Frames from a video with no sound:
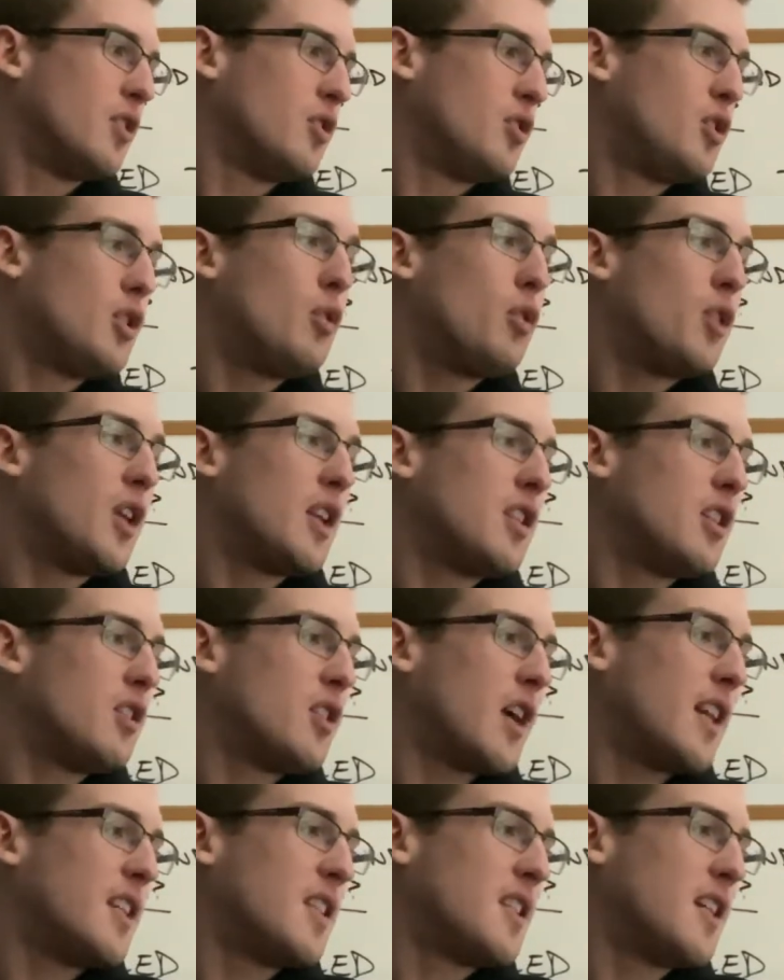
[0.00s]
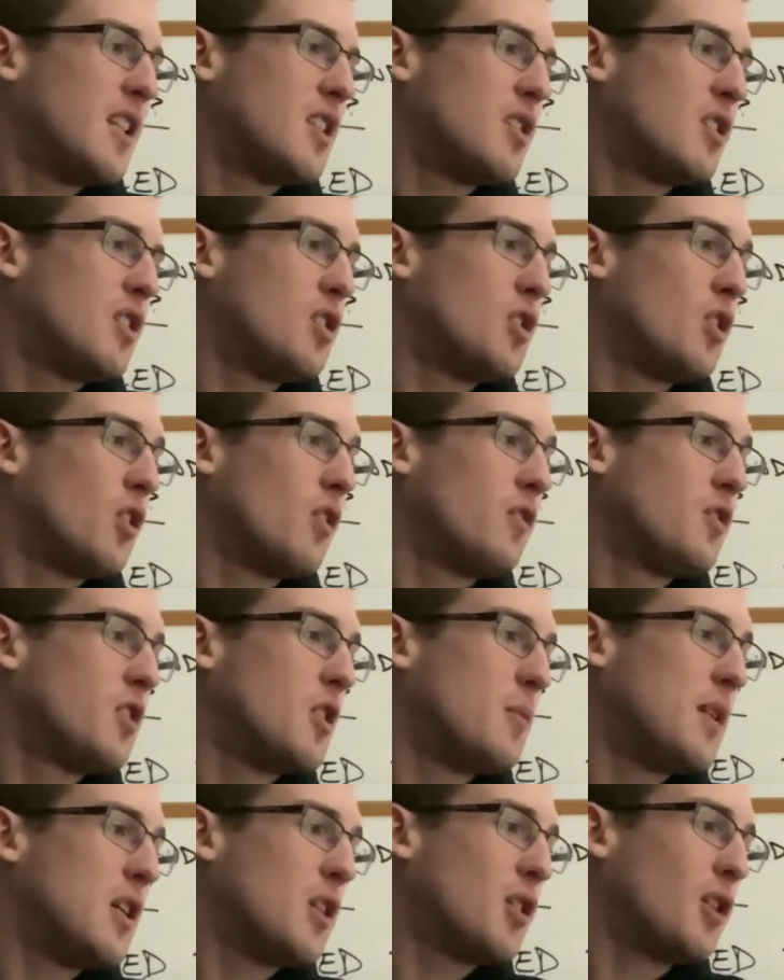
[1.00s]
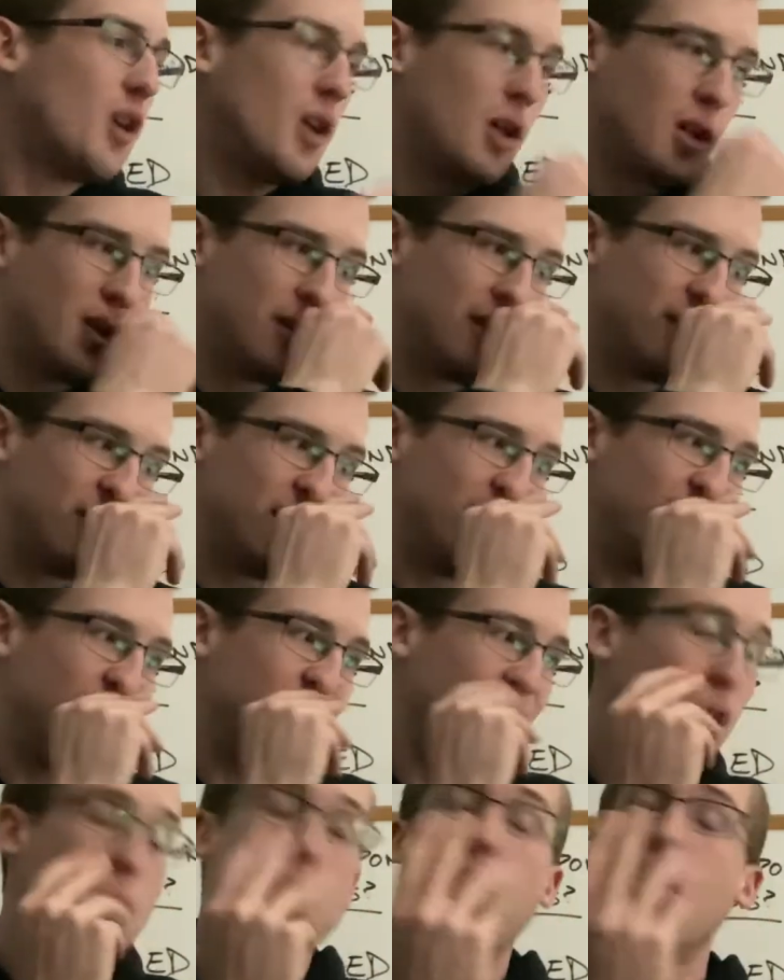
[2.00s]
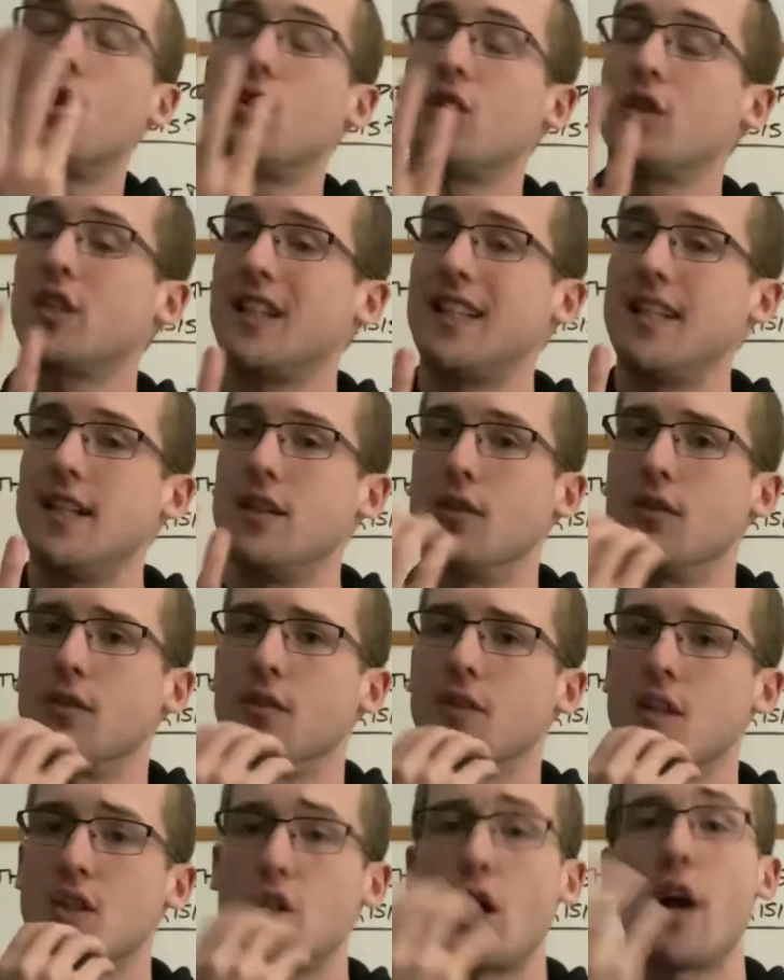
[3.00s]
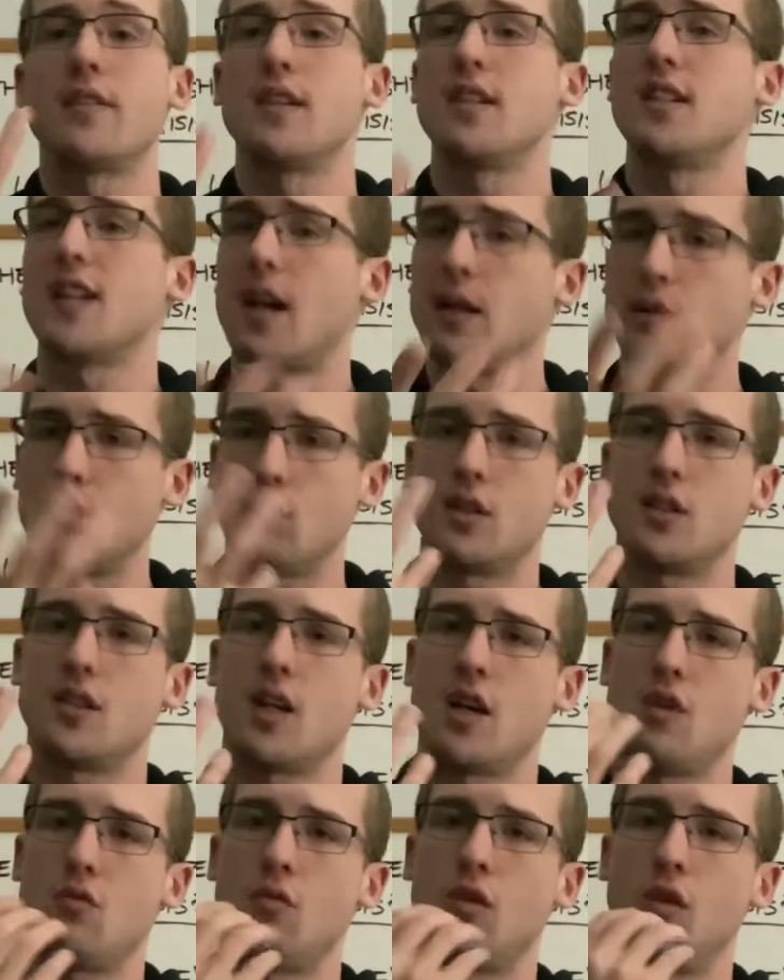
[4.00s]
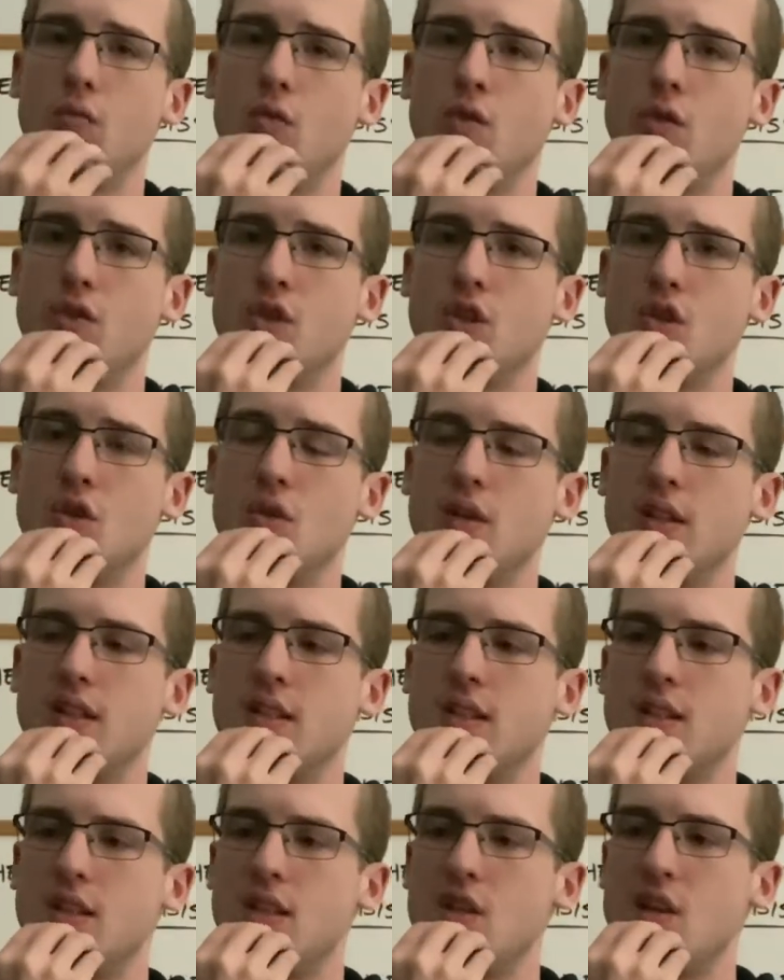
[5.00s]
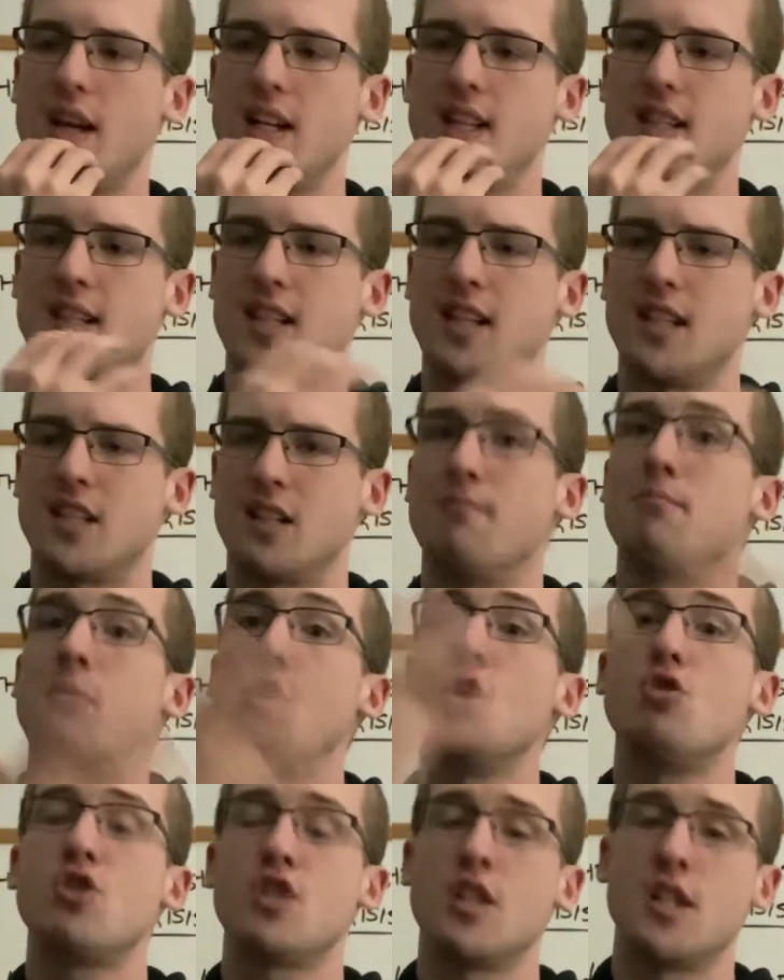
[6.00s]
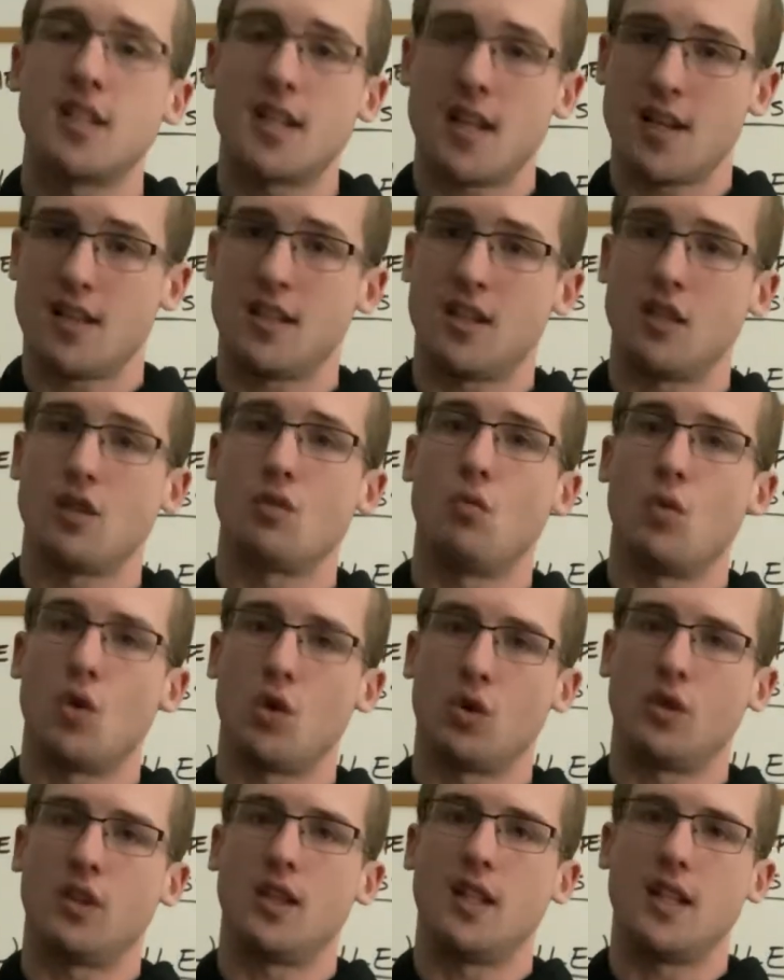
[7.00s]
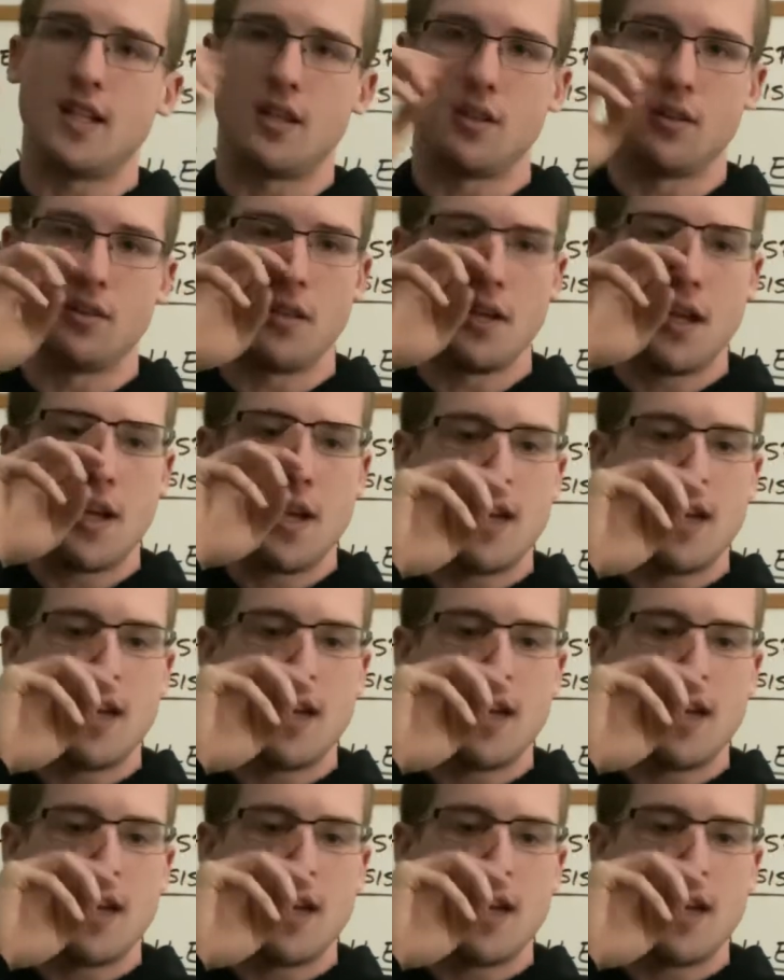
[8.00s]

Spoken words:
Do you think the United States deserves to be called a world leader? Because oftentimes when we study World War II, it's the United States emerges as this world leader.